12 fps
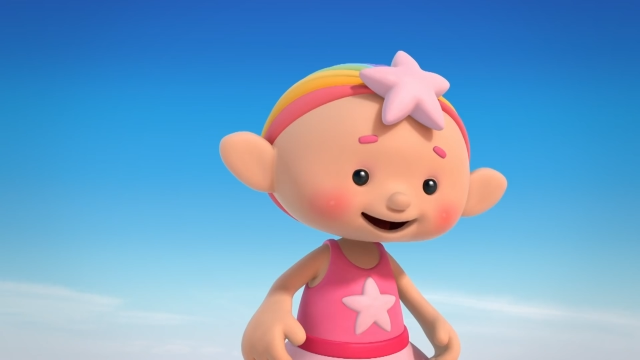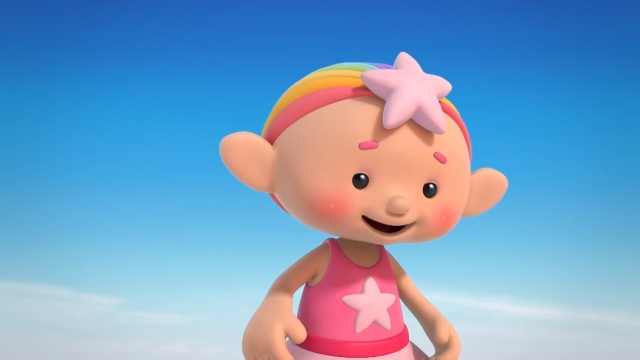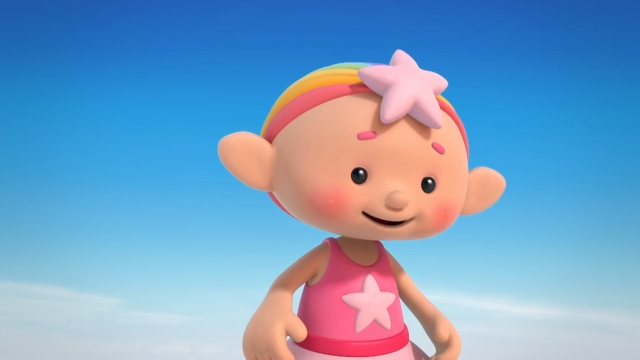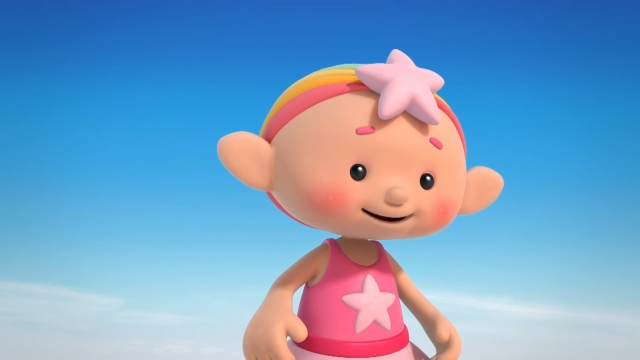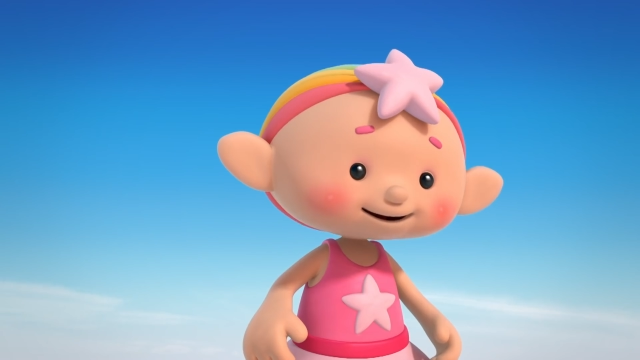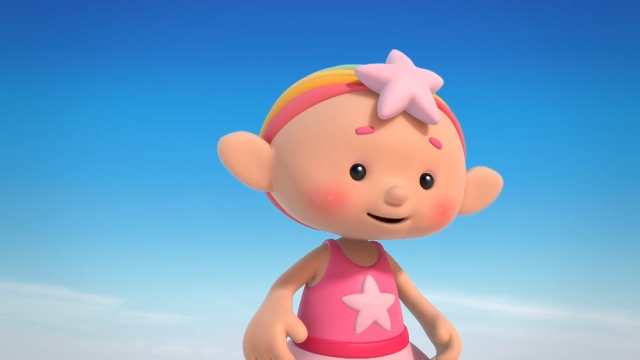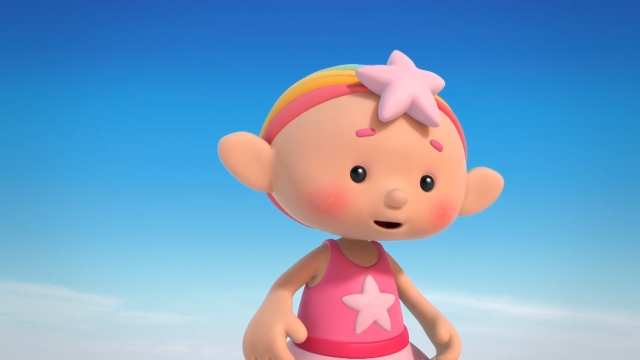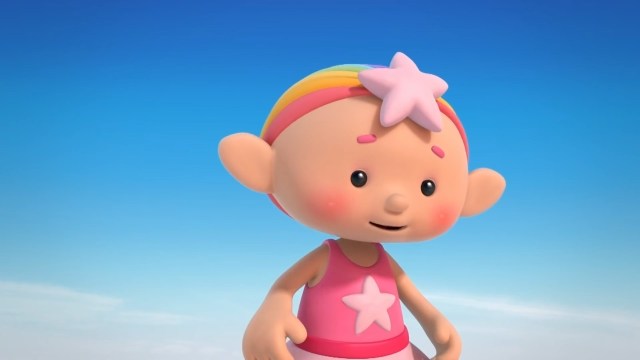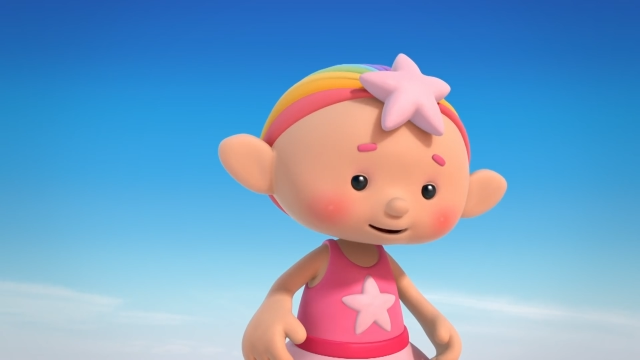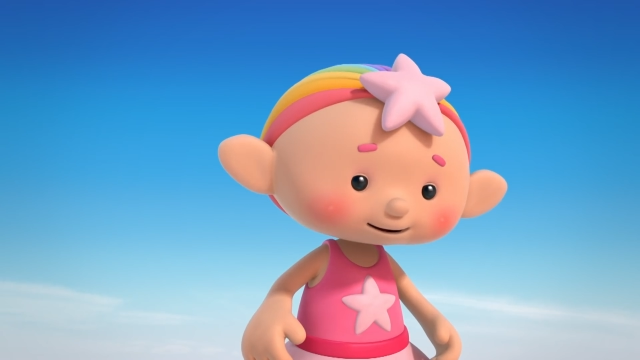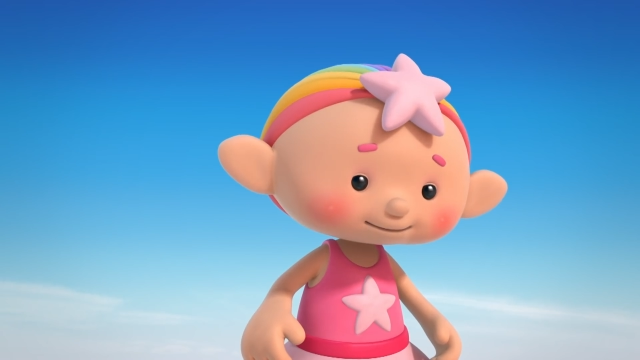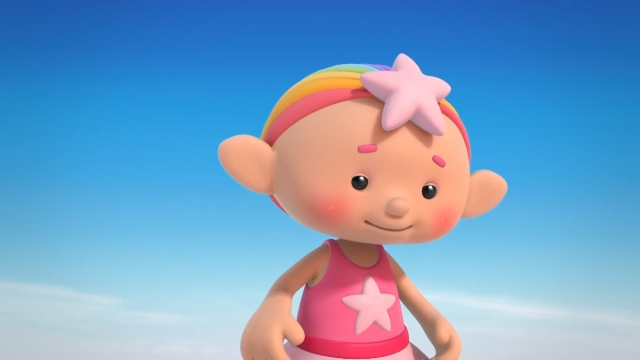Yes,
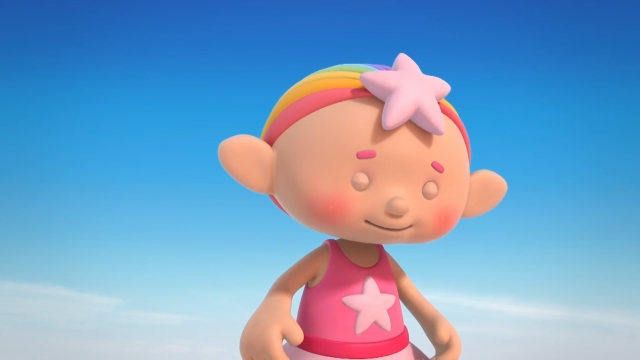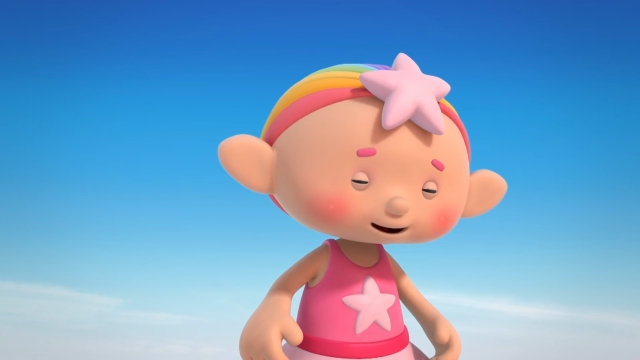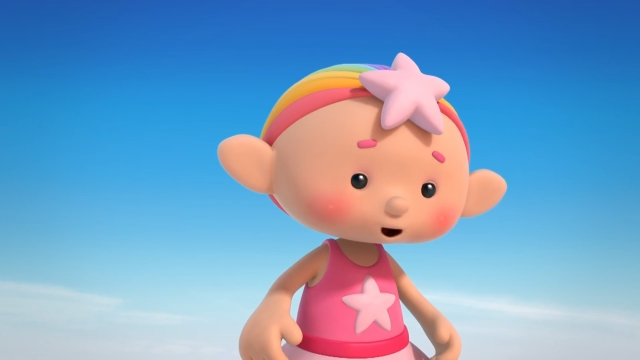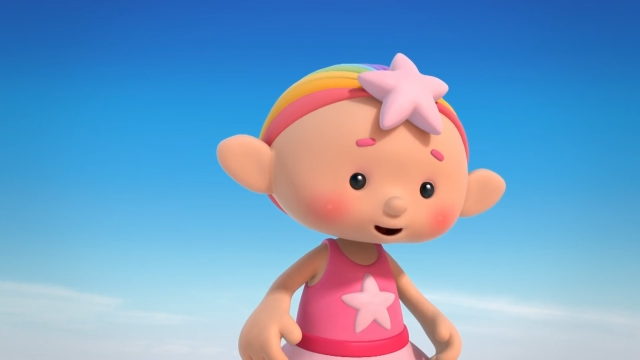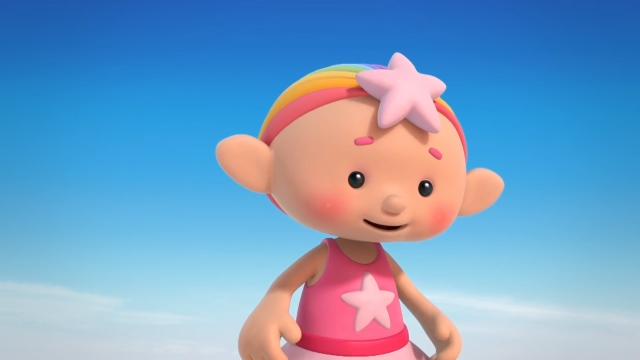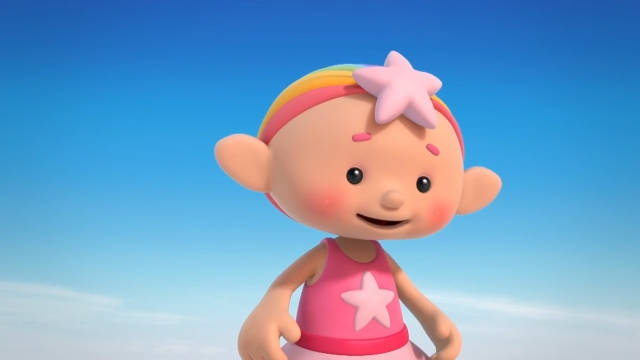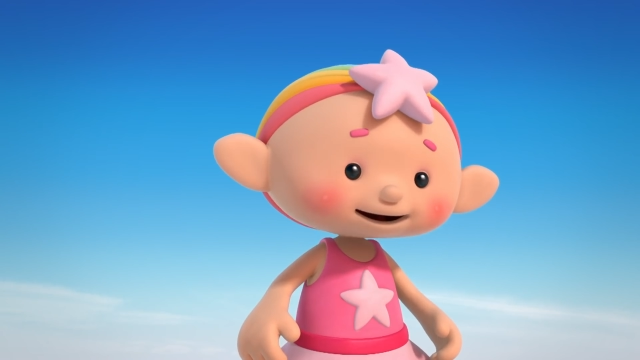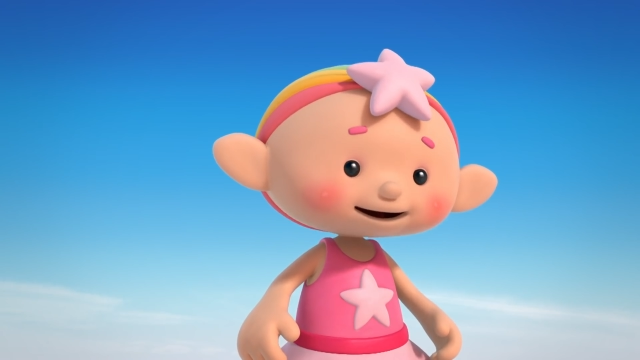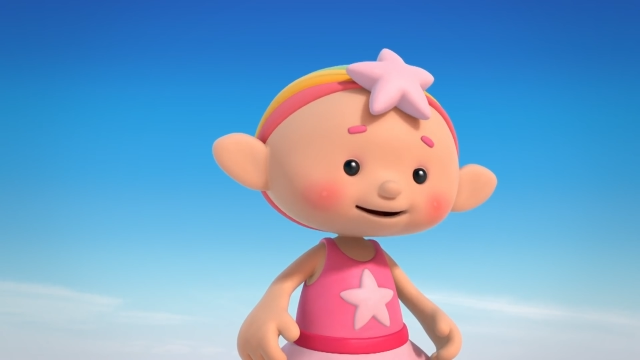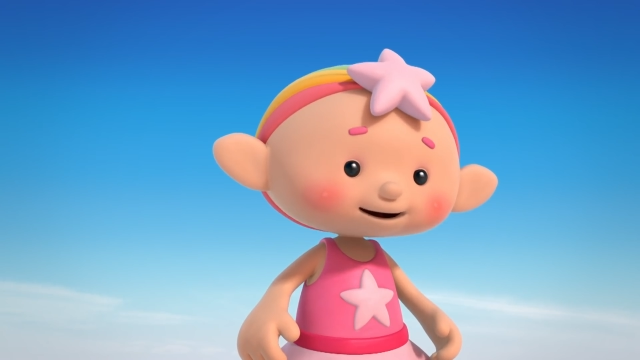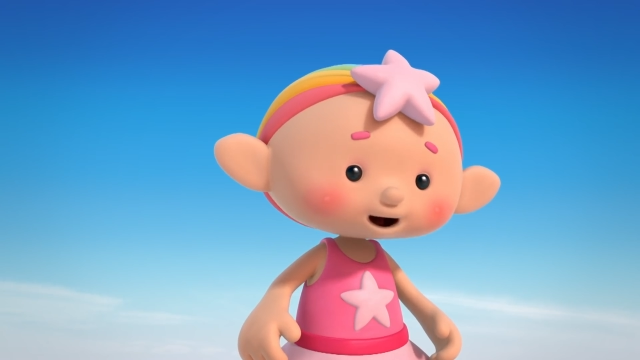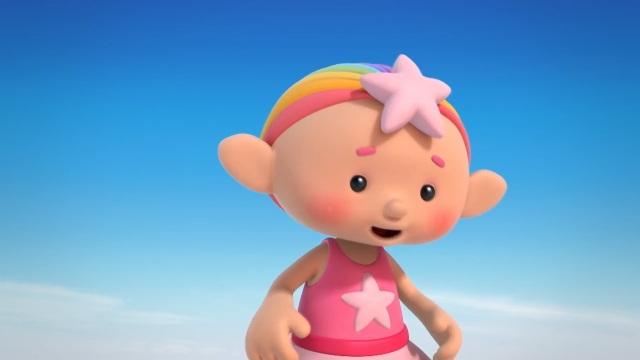Sun. Only
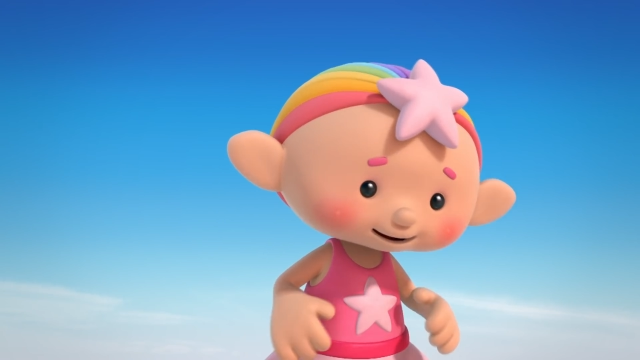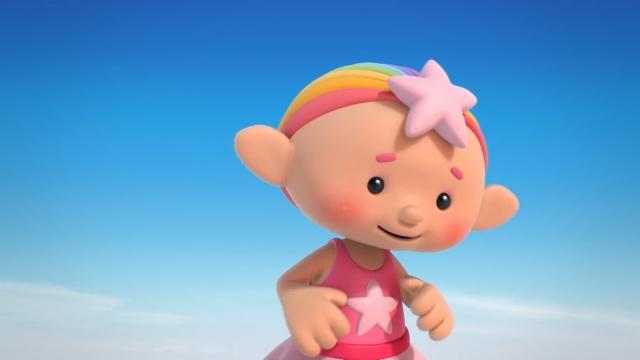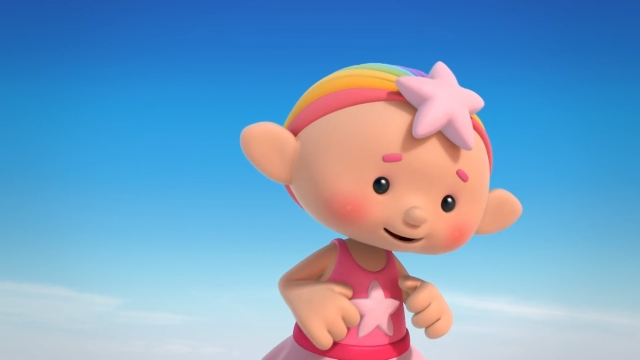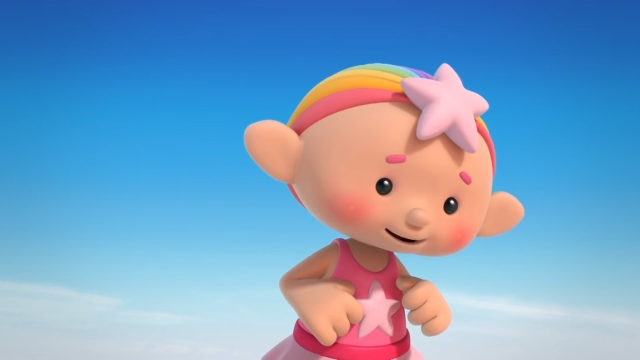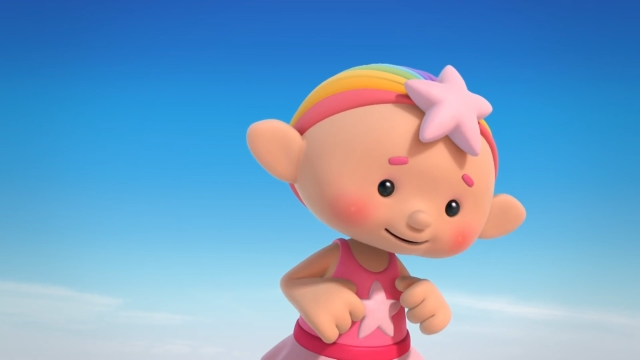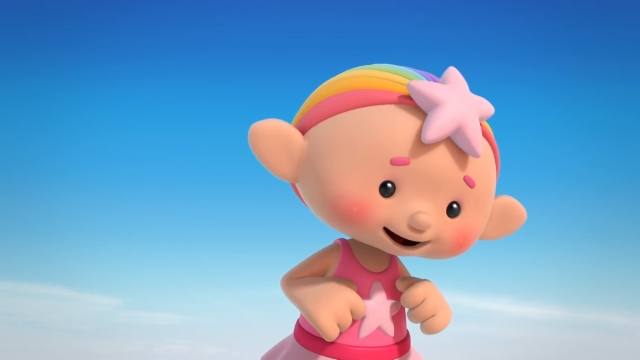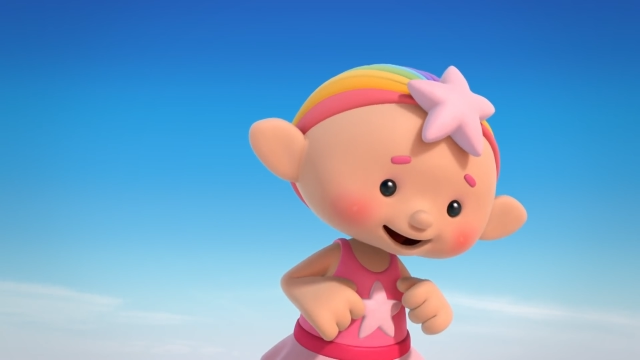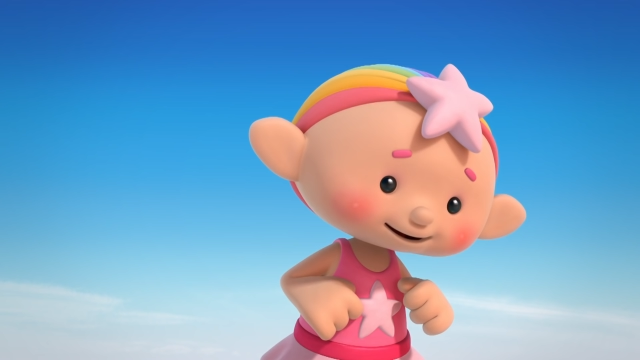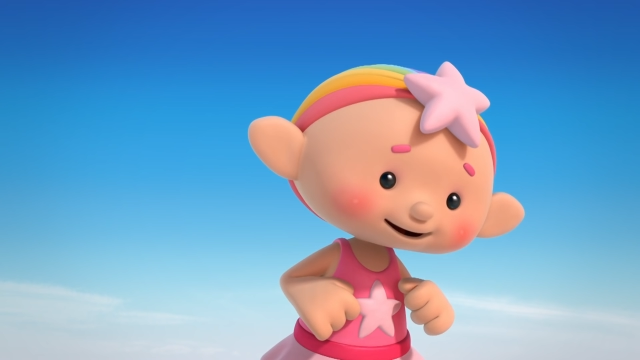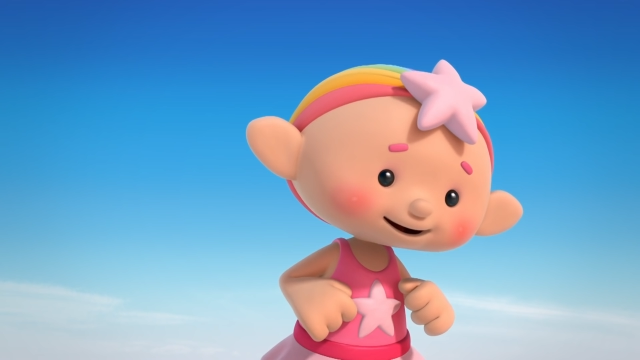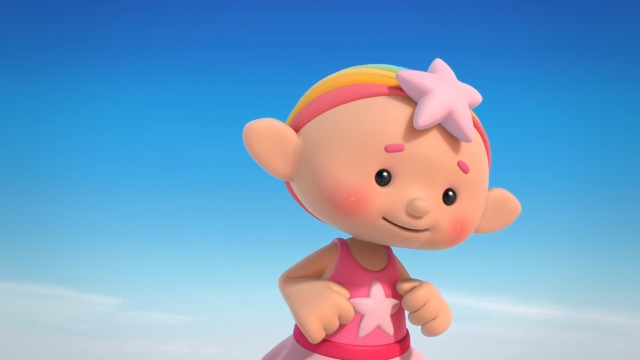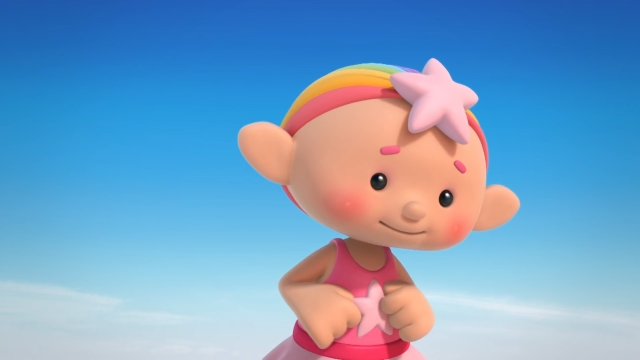your sunset is